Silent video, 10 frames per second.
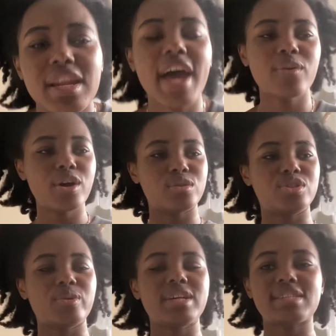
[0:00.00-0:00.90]
I don't know,
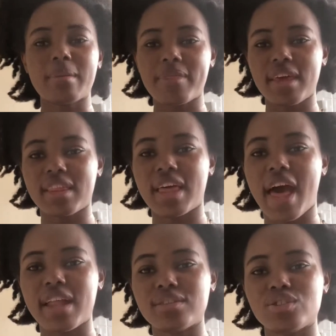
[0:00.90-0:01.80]
doing something
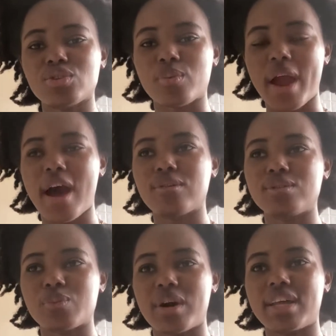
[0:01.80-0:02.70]
that
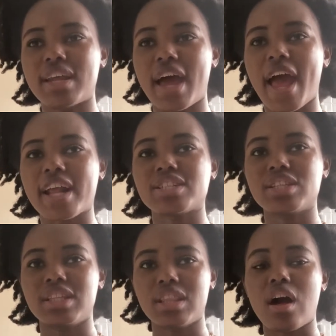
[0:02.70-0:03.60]
surrounds what I
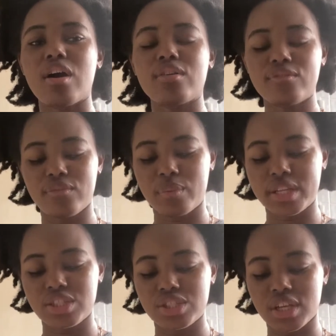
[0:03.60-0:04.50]
actually love,
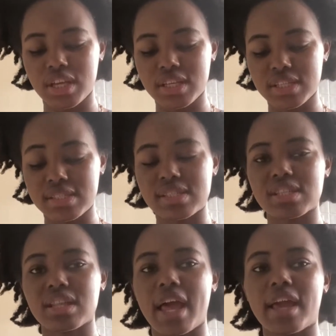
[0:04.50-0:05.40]
which
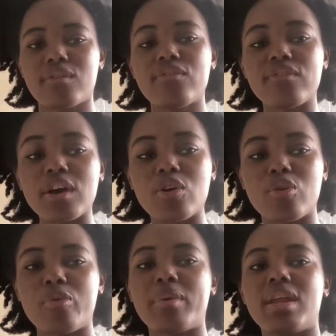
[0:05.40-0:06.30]
is like
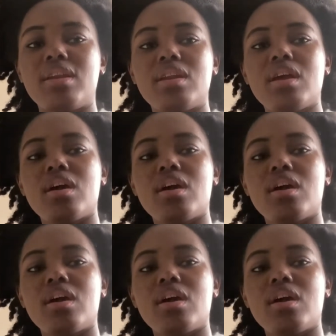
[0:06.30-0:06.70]
film and